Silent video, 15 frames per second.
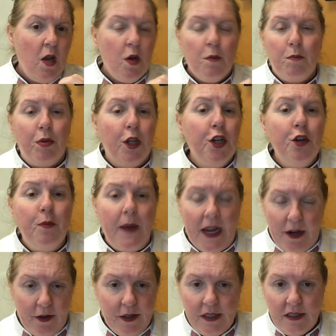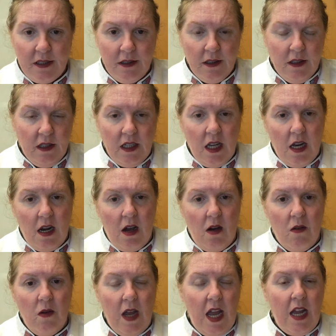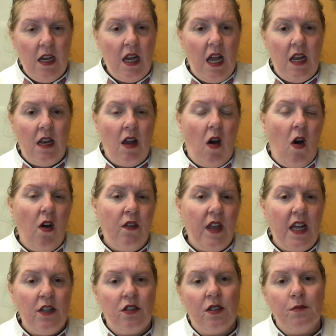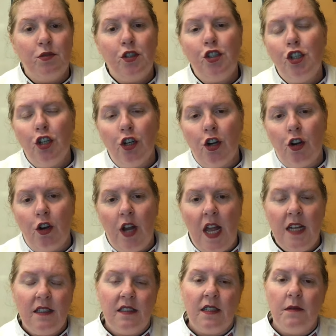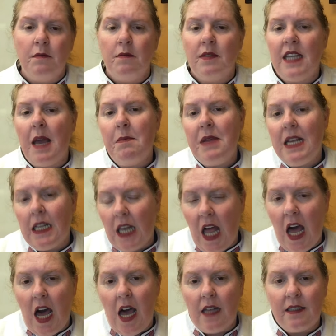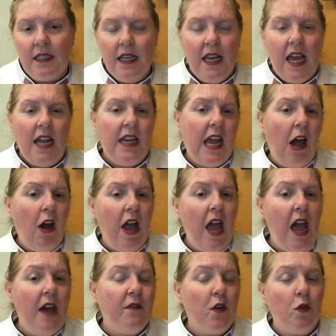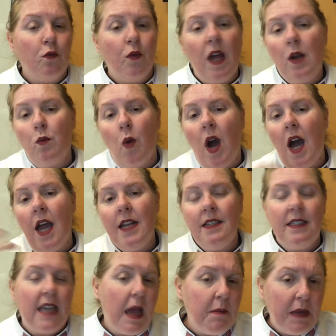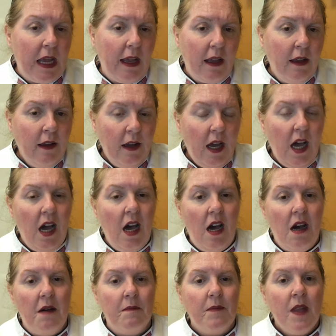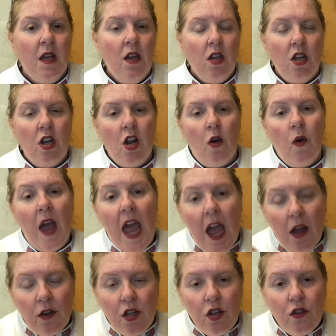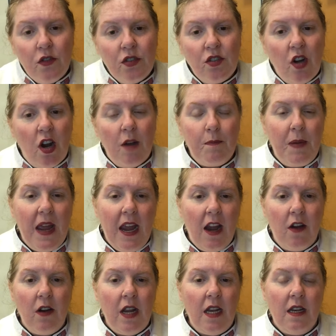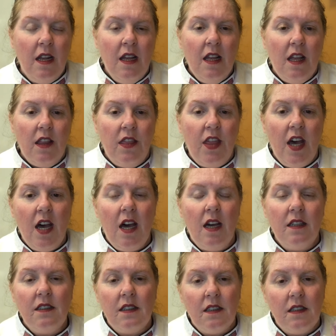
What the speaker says: blueberries, and some sugar and some demi-glace. And now I have a red wine demi. How do you start pairing the